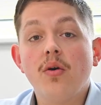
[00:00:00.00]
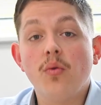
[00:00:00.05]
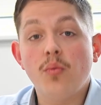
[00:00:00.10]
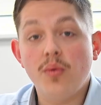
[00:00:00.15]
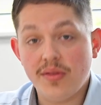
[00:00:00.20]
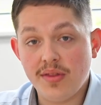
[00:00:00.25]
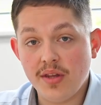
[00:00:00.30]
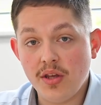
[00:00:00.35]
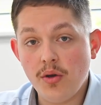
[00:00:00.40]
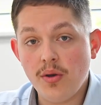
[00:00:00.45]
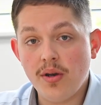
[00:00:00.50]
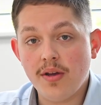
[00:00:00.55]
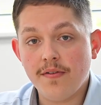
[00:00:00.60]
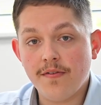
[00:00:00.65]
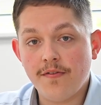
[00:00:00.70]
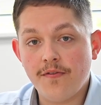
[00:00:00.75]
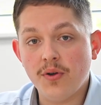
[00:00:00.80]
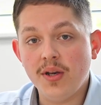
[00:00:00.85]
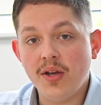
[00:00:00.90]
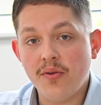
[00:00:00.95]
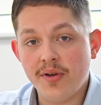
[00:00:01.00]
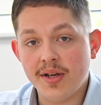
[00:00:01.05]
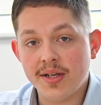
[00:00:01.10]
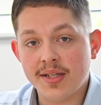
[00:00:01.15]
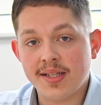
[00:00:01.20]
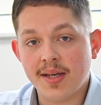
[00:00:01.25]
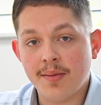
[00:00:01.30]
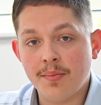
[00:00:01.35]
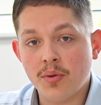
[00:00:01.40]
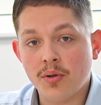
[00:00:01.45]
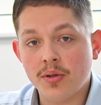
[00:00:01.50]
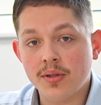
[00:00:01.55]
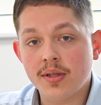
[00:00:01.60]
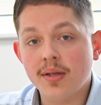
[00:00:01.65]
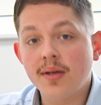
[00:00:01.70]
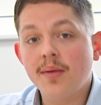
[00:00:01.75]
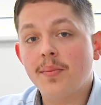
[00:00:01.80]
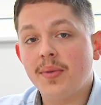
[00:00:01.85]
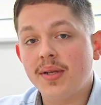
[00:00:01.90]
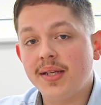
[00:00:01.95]
With the unit fully reassembled,
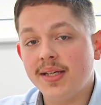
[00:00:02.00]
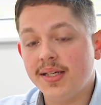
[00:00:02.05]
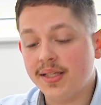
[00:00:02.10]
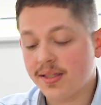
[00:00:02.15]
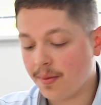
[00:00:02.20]
please